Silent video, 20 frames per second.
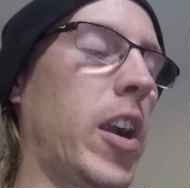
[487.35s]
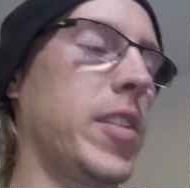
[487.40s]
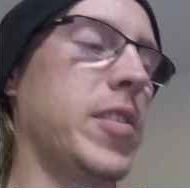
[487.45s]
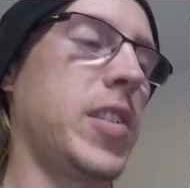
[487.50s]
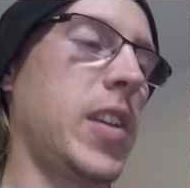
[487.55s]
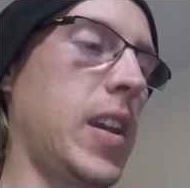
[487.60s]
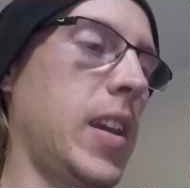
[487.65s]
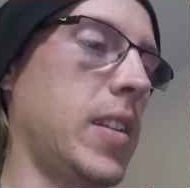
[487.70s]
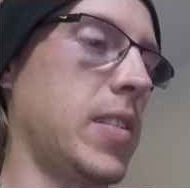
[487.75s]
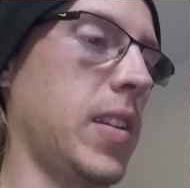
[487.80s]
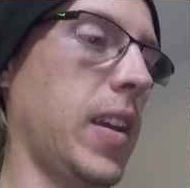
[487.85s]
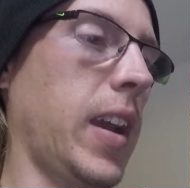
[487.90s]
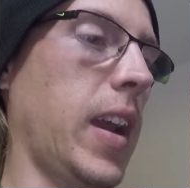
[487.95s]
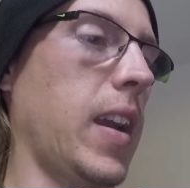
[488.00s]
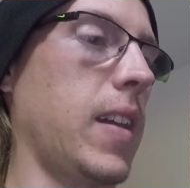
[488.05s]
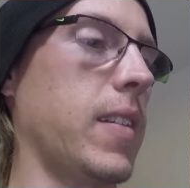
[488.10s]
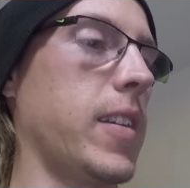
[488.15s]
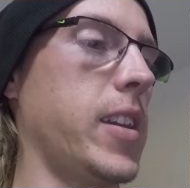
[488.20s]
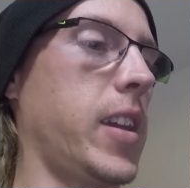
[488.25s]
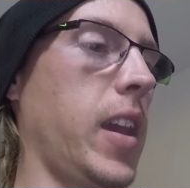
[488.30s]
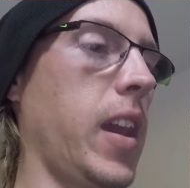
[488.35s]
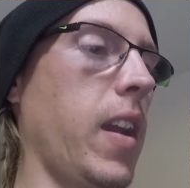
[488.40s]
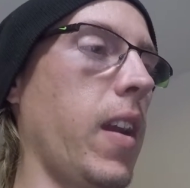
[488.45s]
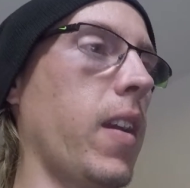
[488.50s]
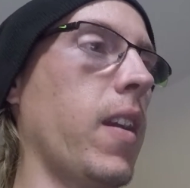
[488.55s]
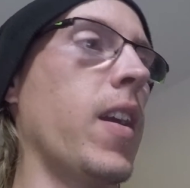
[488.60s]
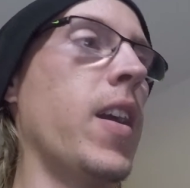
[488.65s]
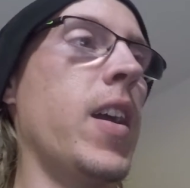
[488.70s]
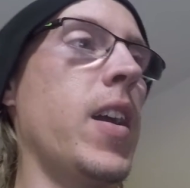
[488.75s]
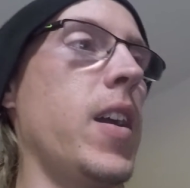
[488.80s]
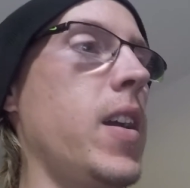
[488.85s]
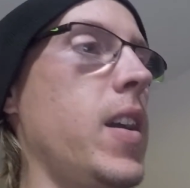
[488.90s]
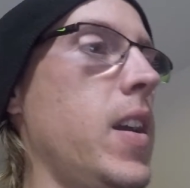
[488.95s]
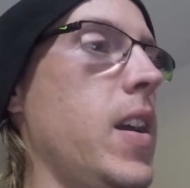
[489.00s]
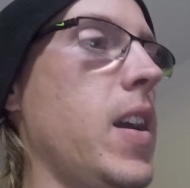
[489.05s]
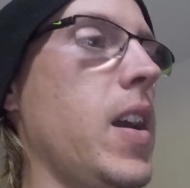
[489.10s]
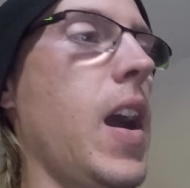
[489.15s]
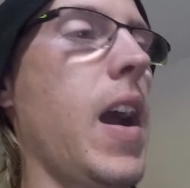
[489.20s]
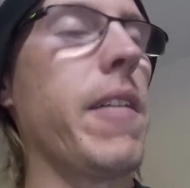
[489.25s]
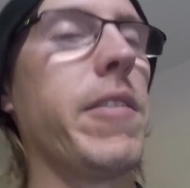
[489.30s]
And seeing as I got a leak here,
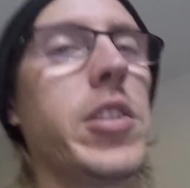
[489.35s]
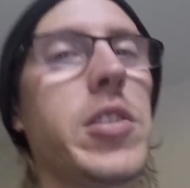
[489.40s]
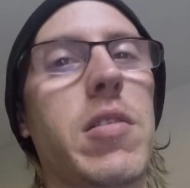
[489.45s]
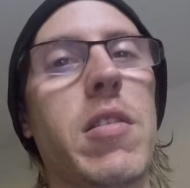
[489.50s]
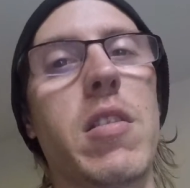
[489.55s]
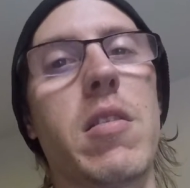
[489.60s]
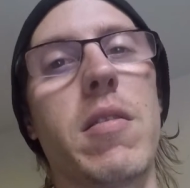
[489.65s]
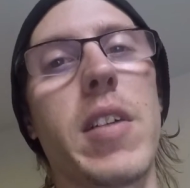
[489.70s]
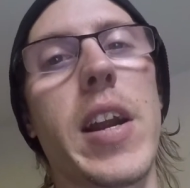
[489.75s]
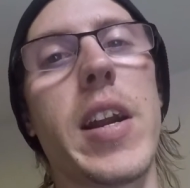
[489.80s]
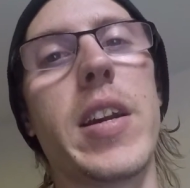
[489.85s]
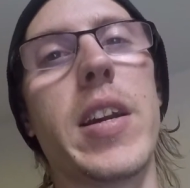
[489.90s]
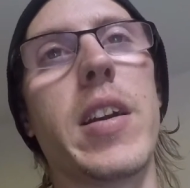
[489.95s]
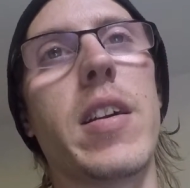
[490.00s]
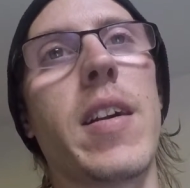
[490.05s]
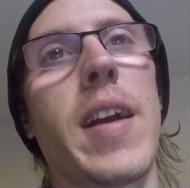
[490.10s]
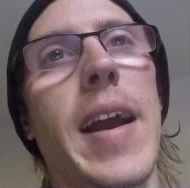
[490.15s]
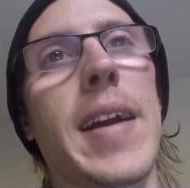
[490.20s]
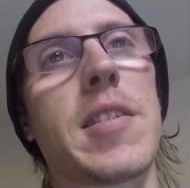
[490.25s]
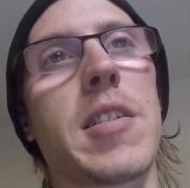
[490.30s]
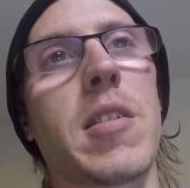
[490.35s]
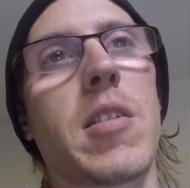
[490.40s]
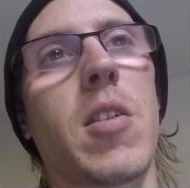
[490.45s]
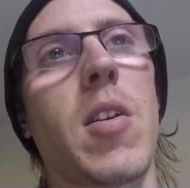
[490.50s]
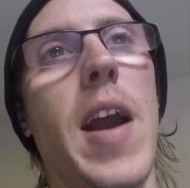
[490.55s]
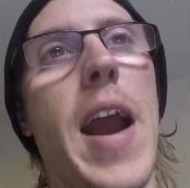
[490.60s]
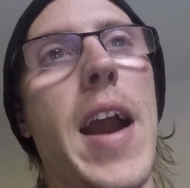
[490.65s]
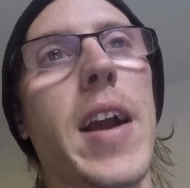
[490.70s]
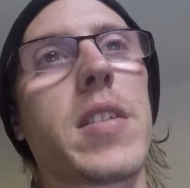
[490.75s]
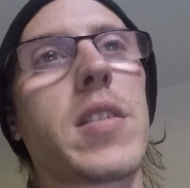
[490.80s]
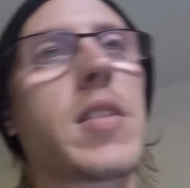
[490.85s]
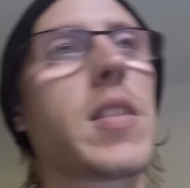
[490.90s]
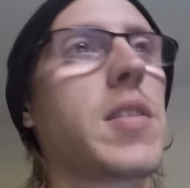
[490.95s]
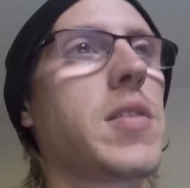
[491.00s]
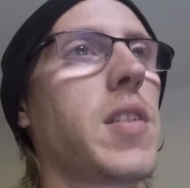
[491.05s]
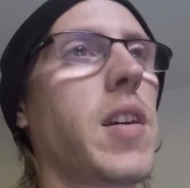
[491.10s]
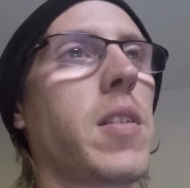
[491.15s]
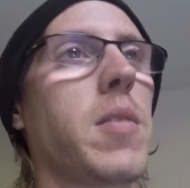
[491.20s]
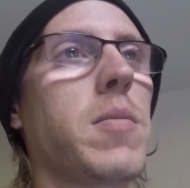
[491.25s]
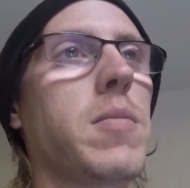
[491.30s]
obviously the radiator has it cracked, because
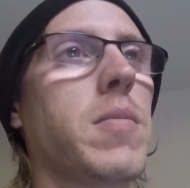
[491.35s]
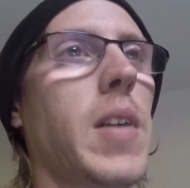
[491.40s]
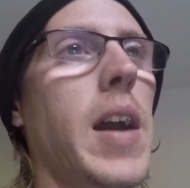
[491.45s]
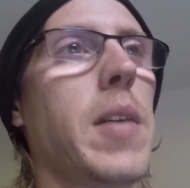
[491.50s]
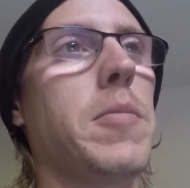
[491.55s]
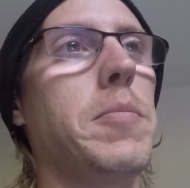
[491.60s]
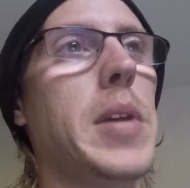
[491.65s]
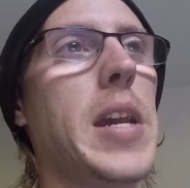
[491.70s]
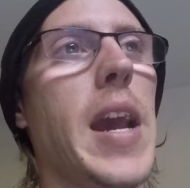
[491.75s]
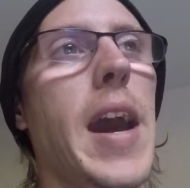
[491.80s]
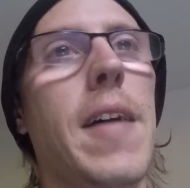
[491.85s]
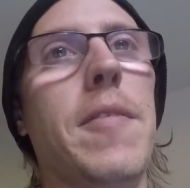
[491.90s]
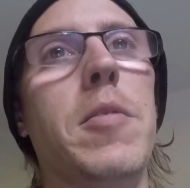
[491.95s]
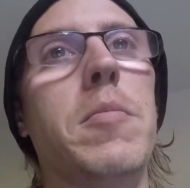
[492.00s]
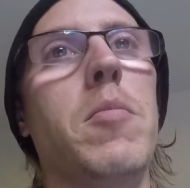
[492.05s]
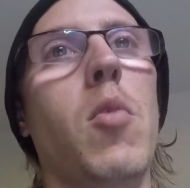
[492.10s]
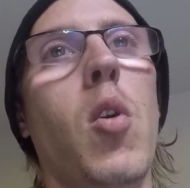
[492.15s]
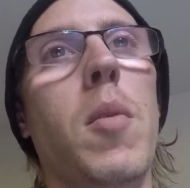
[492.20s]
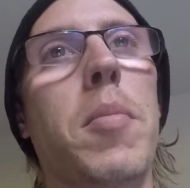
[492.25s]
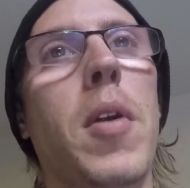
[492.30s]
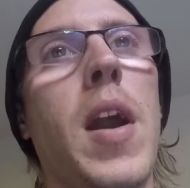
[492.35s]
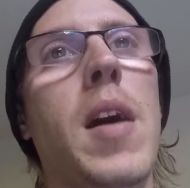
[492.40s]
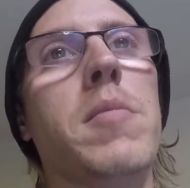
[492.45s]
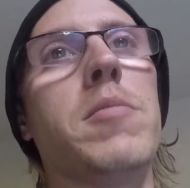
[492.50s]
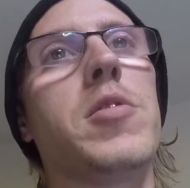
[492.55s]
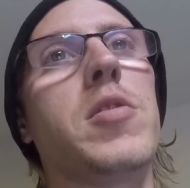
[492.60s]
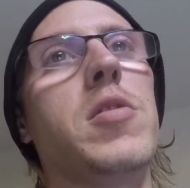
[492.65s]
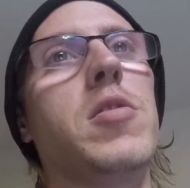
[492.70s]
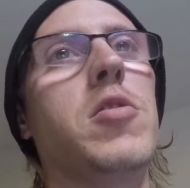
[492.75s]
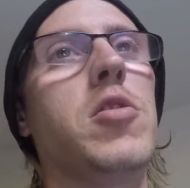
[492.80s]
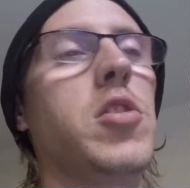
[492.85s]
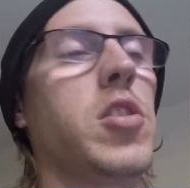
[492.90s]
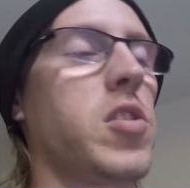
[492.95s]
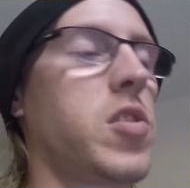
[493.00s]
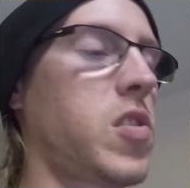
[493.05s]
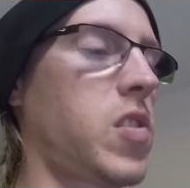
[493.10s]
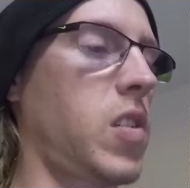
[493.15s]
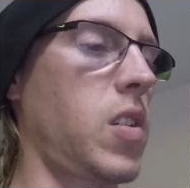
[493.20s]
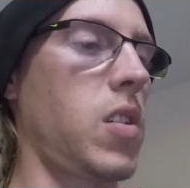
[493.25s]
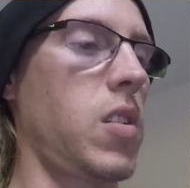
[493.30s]
I would be having more problems than
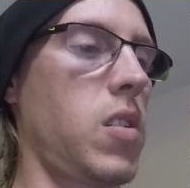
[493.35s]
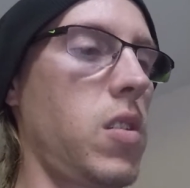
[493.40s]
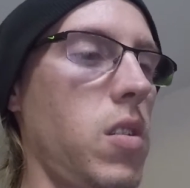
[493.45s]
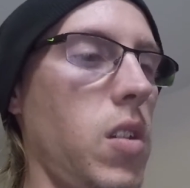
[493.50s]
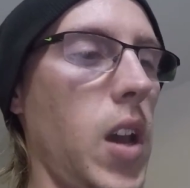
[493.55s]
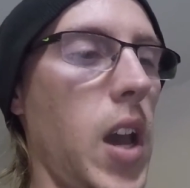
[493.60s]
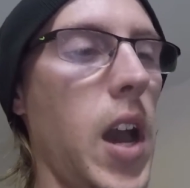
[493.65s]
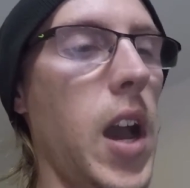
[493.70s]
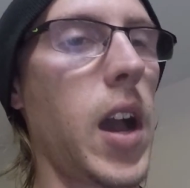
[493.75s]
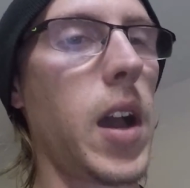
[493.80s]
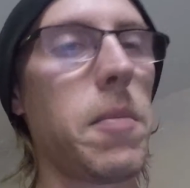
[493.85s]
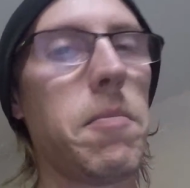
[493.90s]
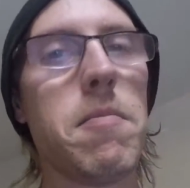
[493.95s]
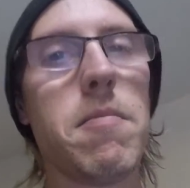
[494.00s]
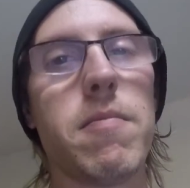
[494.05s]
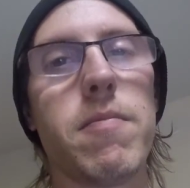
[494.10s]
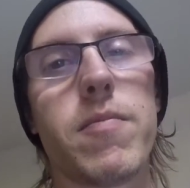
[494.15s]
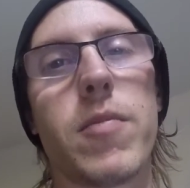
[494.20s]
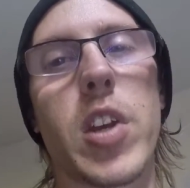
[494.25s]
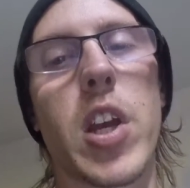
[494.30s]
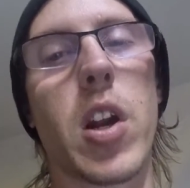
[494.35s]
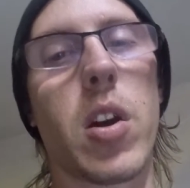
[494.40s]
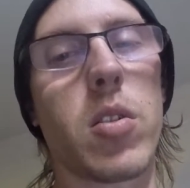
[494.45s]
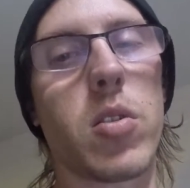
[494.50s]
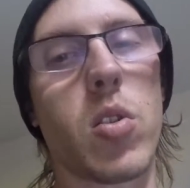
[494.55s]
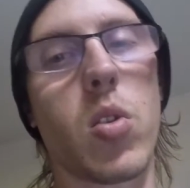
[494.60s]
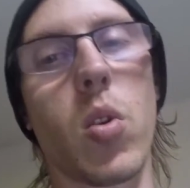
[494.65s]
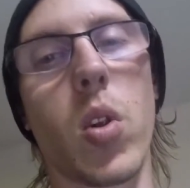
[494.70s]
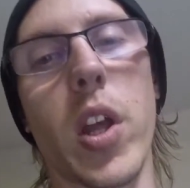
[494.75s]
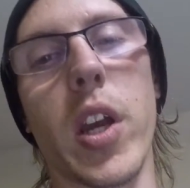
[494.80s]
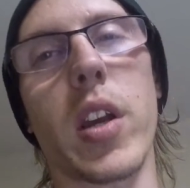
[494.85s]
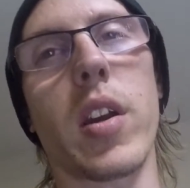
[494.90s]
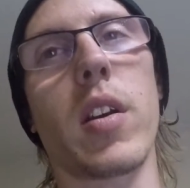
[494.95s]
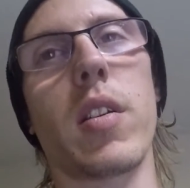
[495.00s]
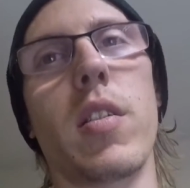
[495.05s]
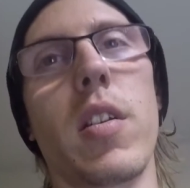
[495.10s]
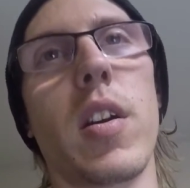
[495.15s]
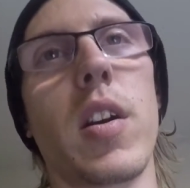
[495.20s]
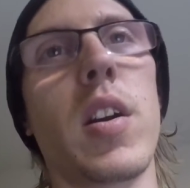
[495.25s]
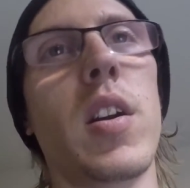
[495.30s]
just cooling
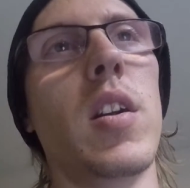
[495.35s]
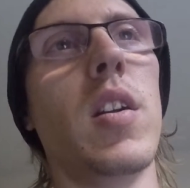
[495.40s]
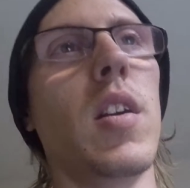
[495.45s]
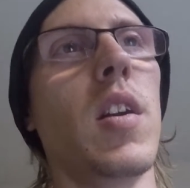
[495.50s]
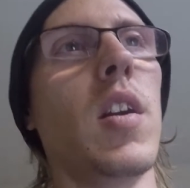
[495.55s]
under